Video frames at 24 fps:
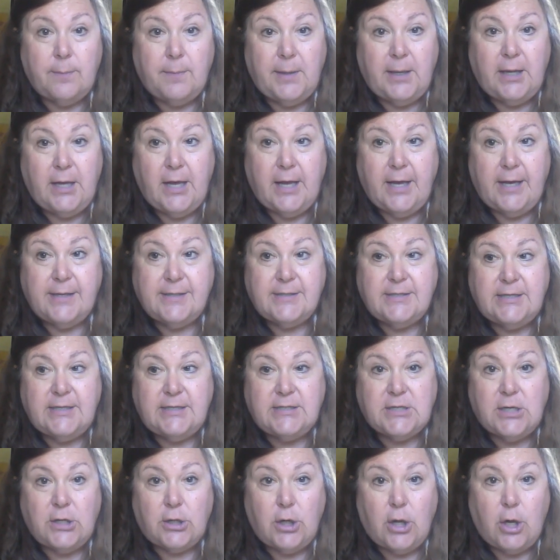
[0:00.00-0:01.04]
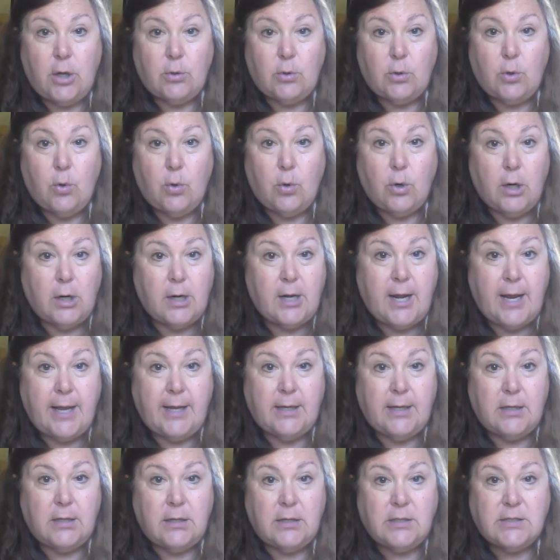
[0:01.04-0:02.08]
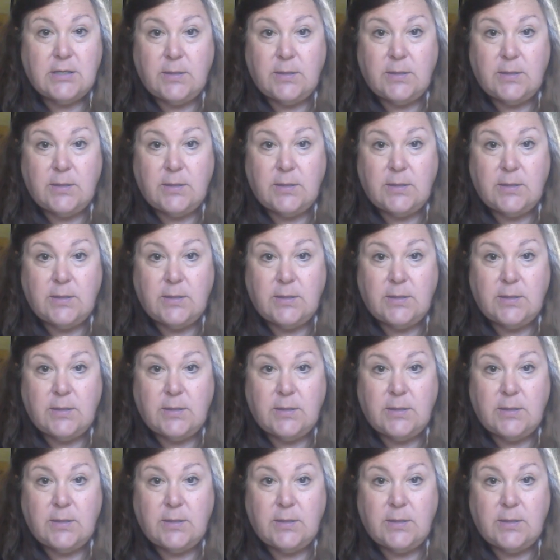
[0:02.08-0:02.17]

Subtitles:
because he's going to go to court and